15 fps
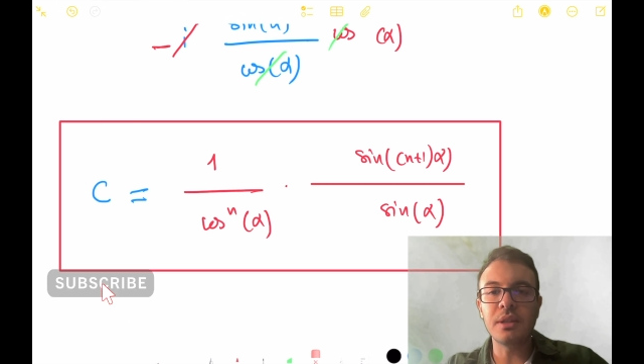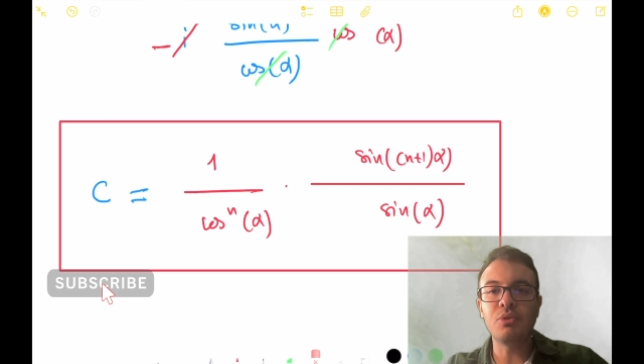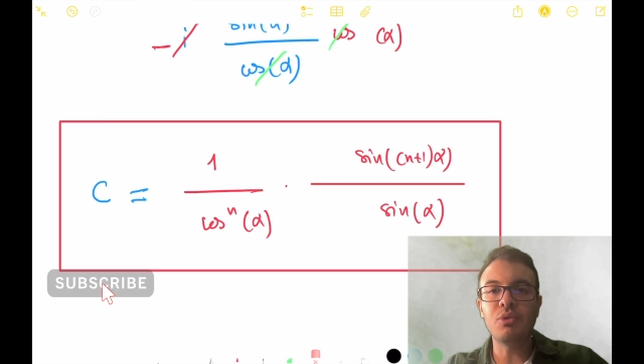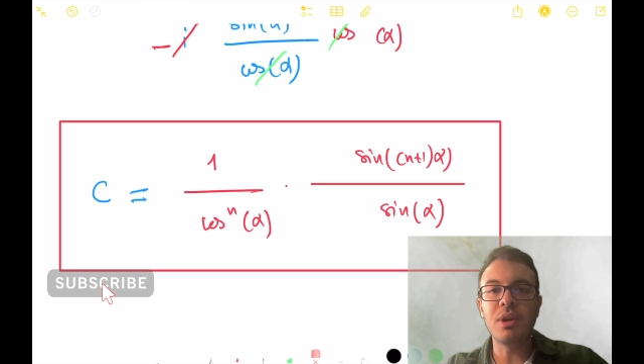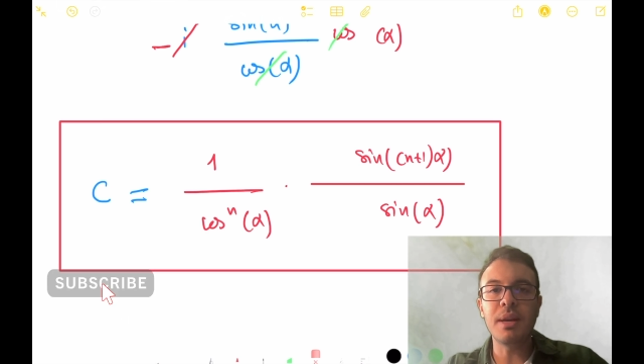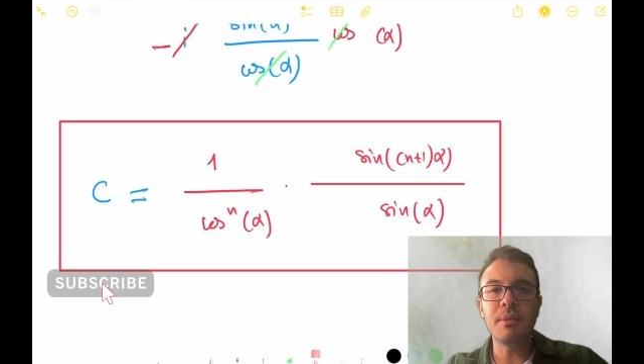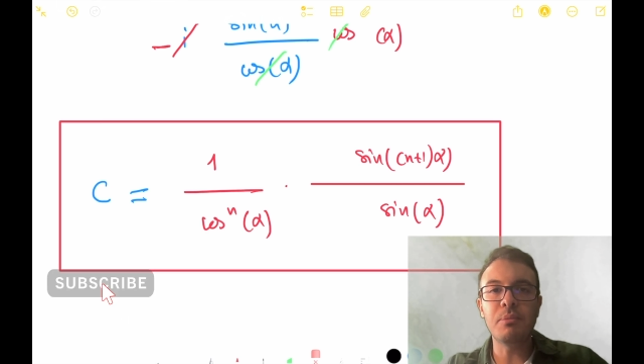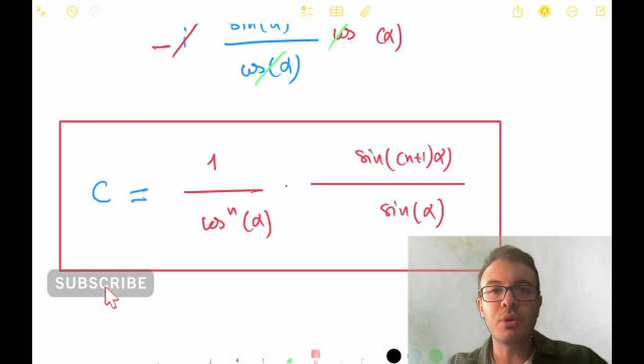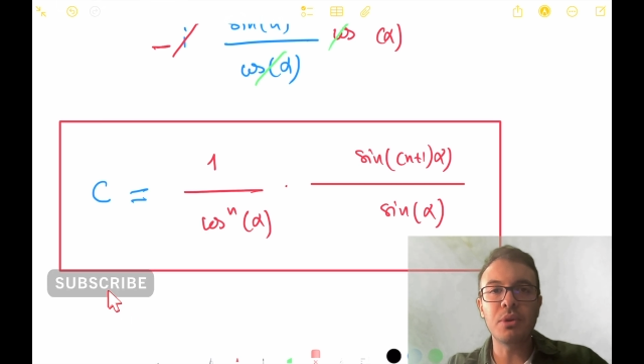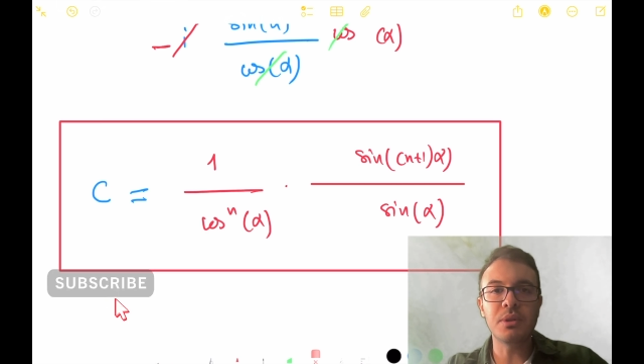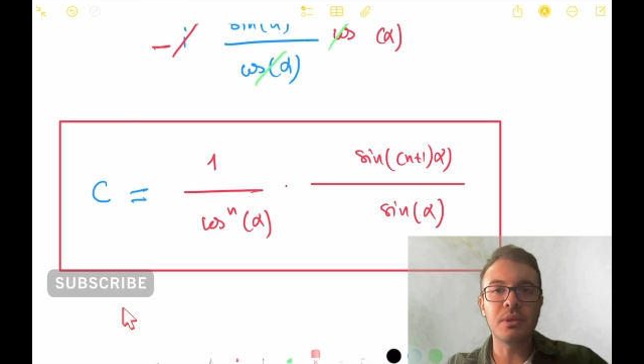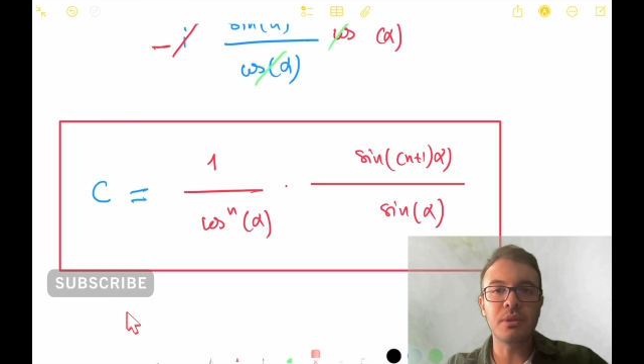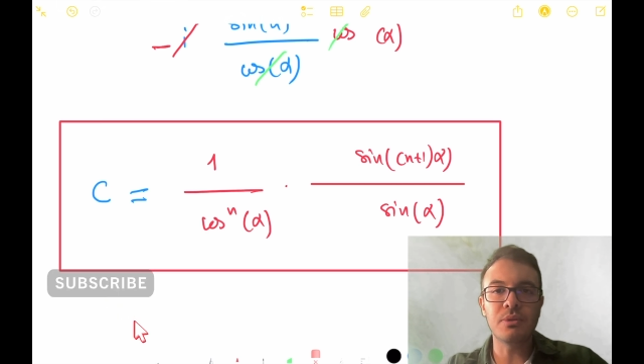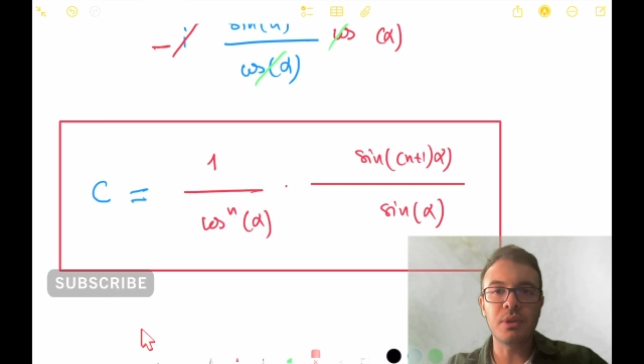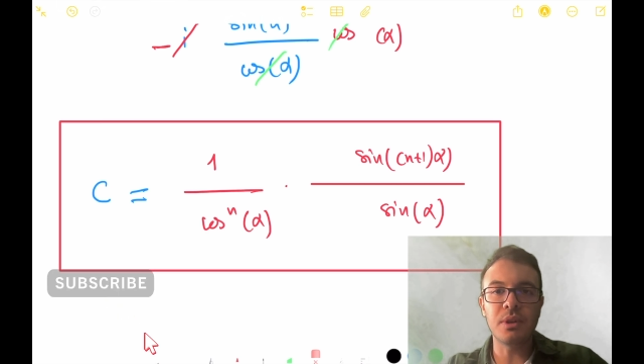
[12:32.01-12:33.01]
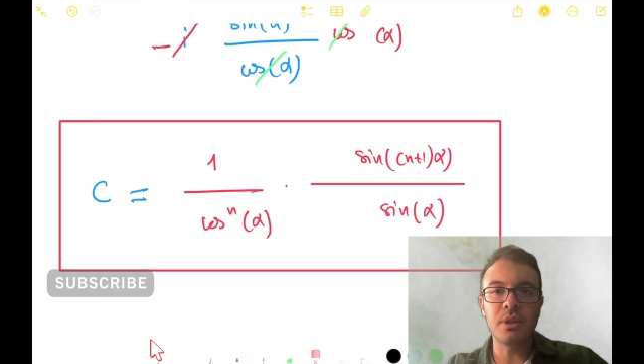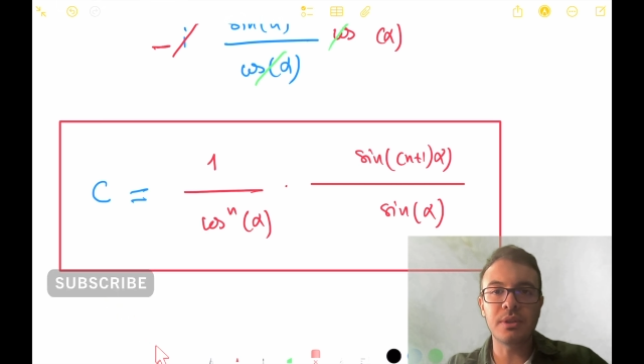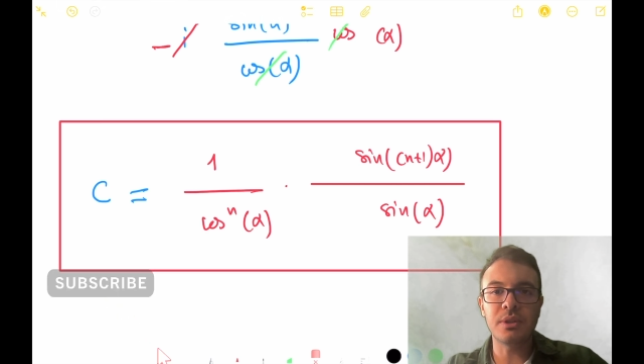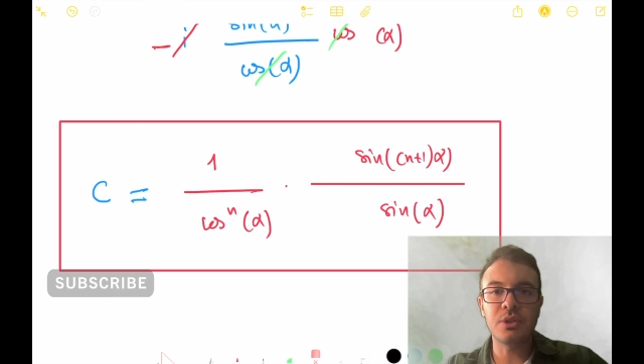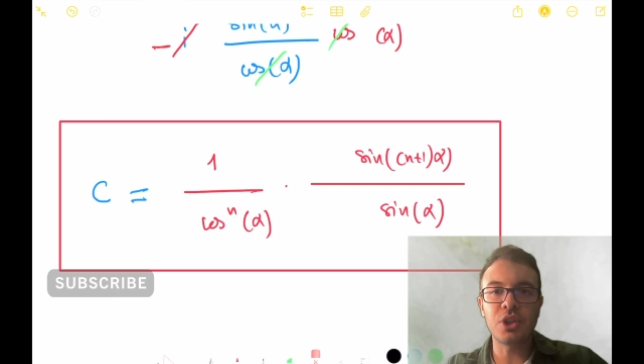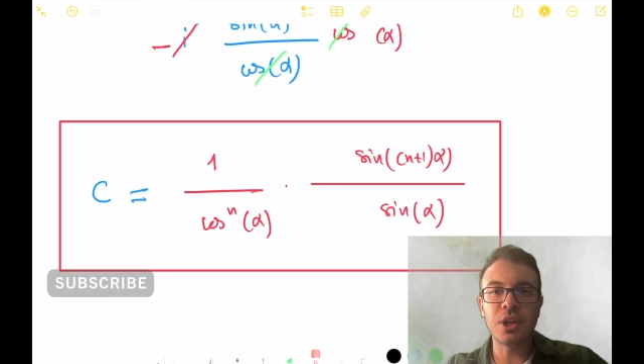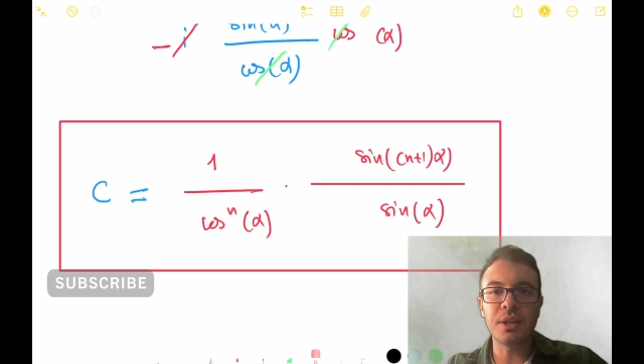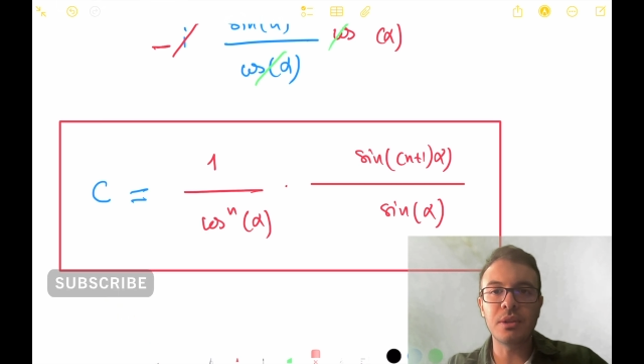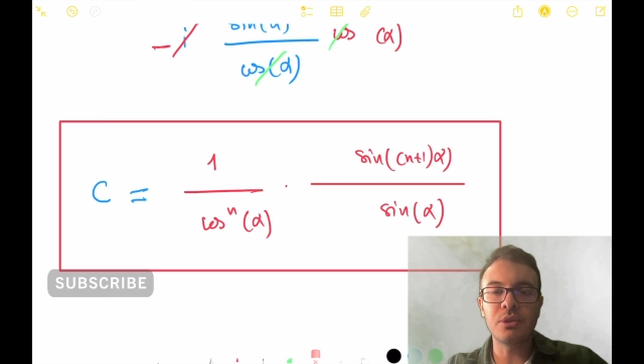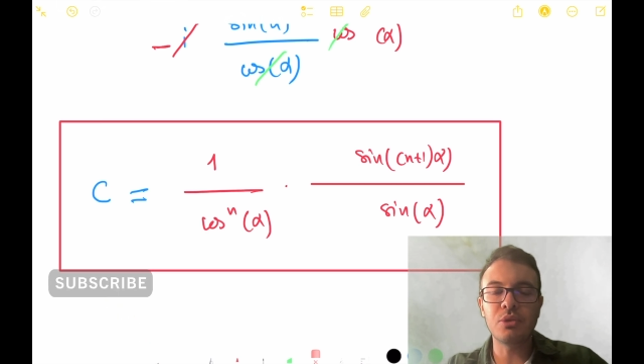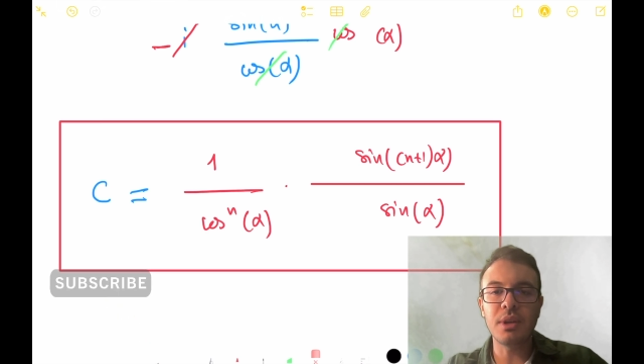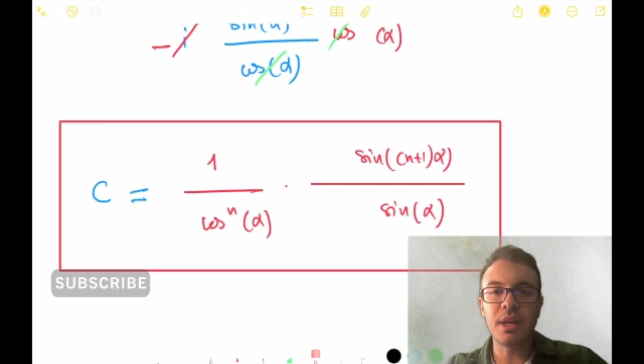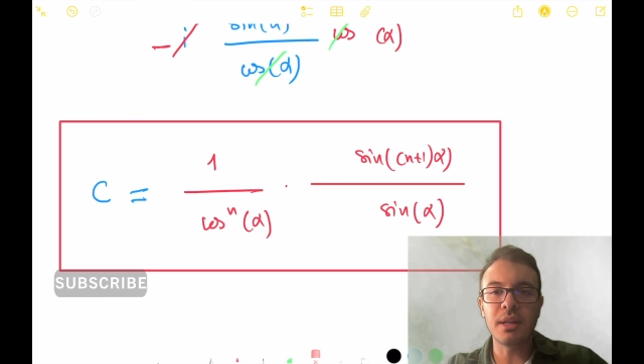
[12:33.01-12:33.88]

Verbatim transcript: It's really important for this channel to